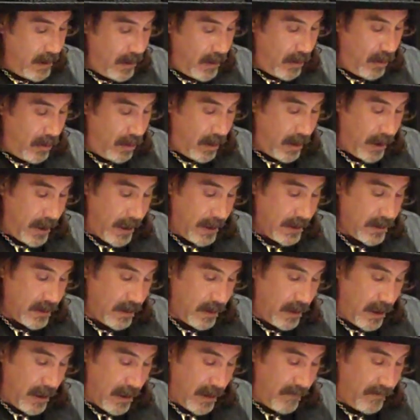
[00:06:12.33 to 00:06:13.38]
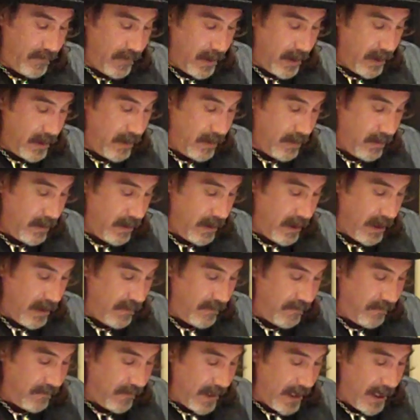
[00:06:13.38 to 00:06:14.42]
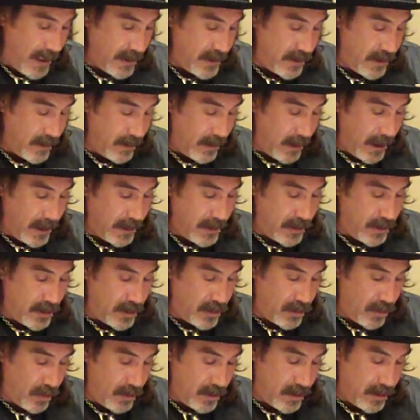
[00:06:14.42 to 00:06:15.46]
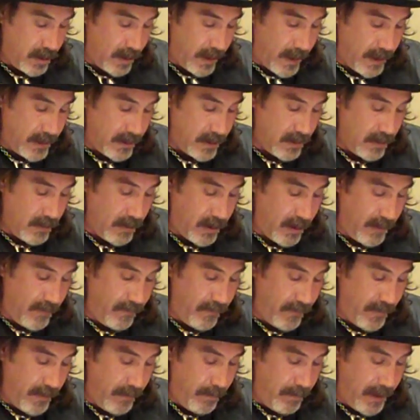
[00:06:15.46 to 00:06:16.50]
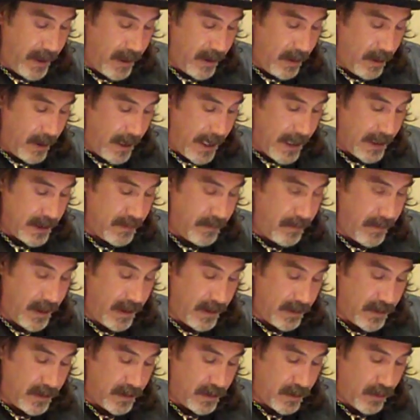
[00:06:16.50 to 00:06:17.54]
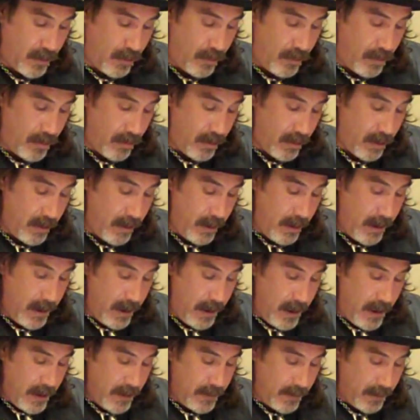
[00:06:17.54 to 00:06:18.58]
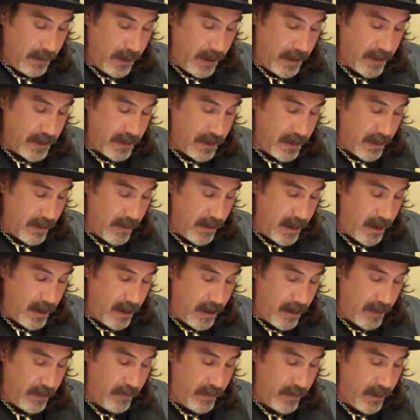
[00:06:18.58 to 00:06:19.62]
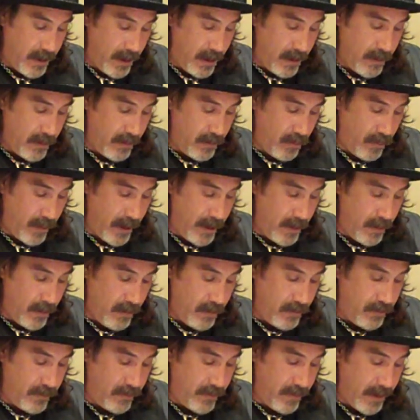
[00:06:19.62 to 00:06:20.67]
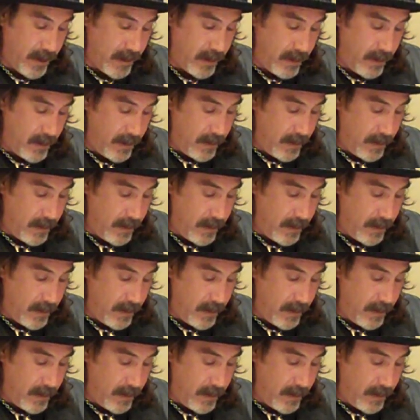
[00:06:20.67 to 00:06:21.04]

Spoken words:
All eyes alive down here tonight, flashing like searchlights, looking for the big last-minute score, the legendary $100 gringo trick.